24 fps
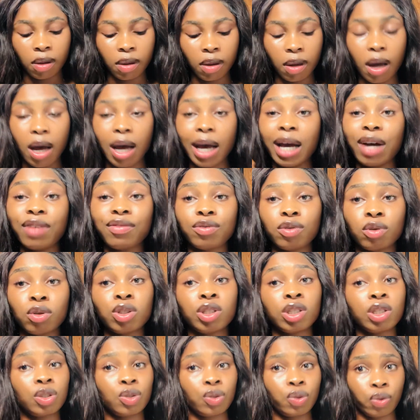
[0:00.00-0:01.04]
I have
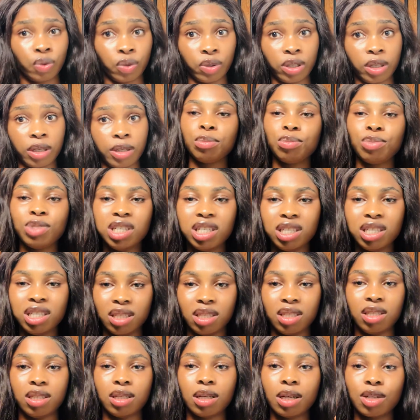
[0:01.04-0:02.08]
nothing to say.
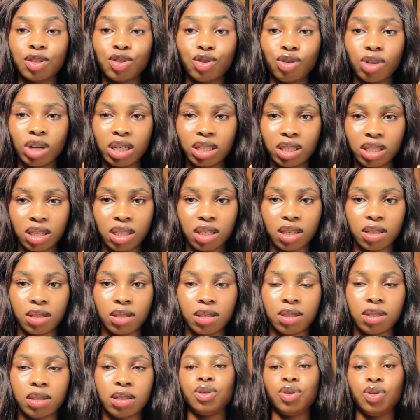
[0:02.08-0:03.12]
Please, dry
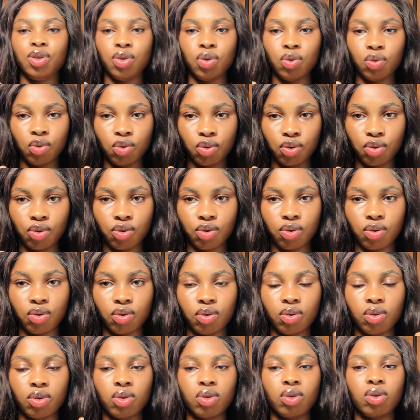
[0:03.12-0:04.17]
skin, use
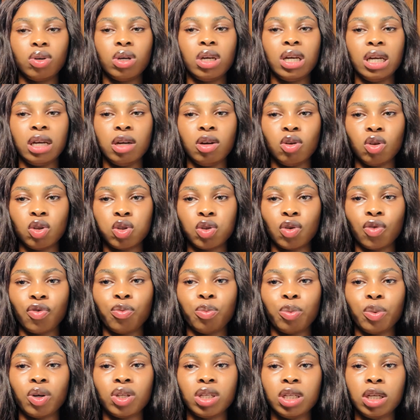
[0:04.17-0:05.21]
a lot
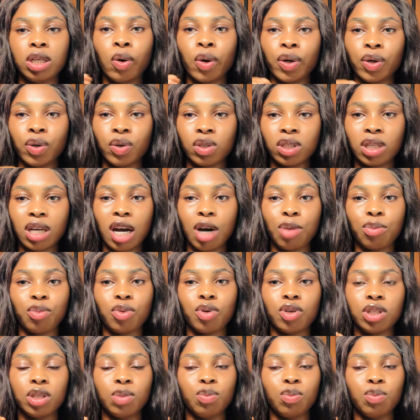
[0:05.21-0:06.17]
of body oils and body